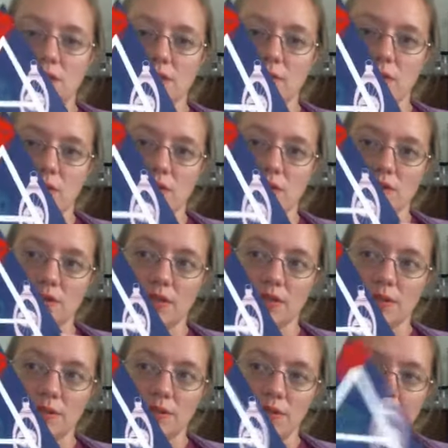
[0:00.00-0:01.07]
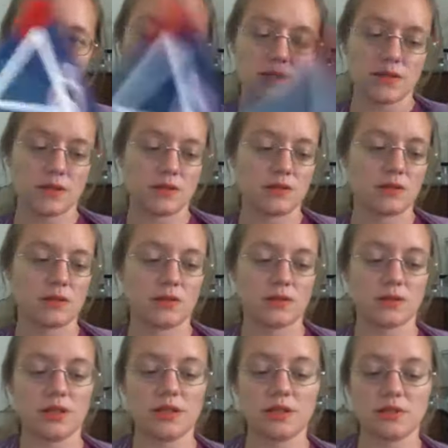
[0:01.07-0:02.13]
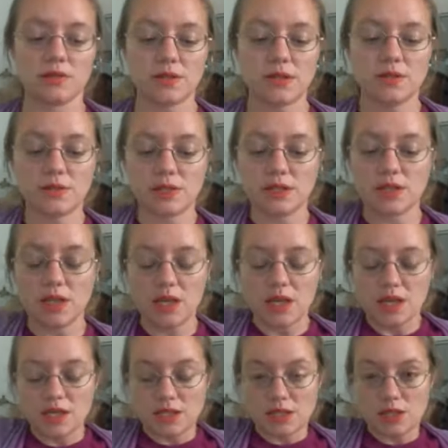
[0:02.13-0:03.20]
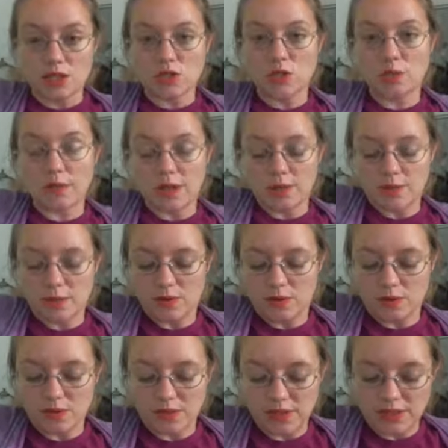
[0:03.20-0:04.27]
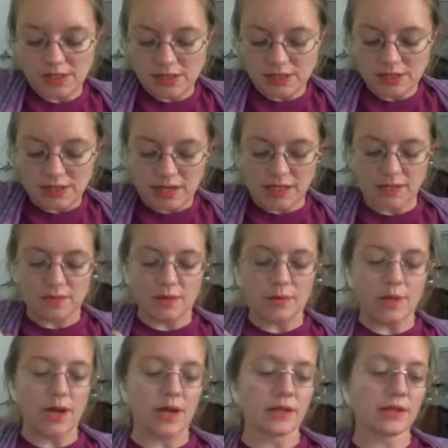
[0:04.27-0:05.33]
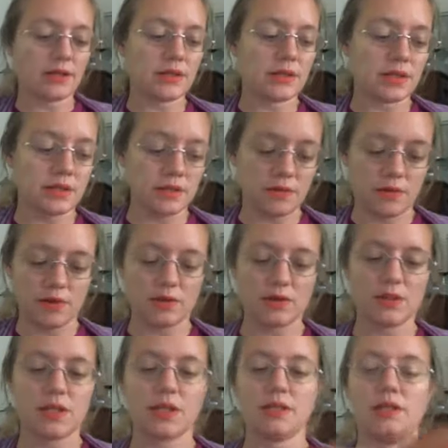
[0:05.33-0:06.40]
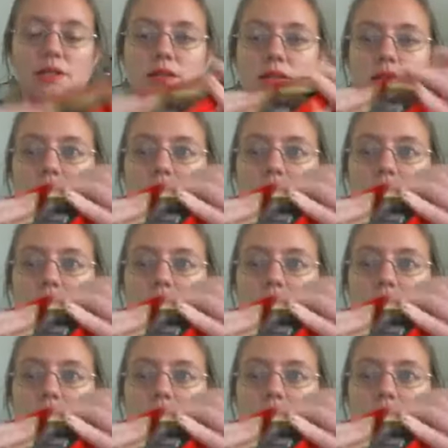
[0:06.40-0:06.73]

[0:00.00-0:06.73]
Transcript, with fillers: as far as a gift set is concerned. And there's even, tissue paper on the inside of the box as far as that is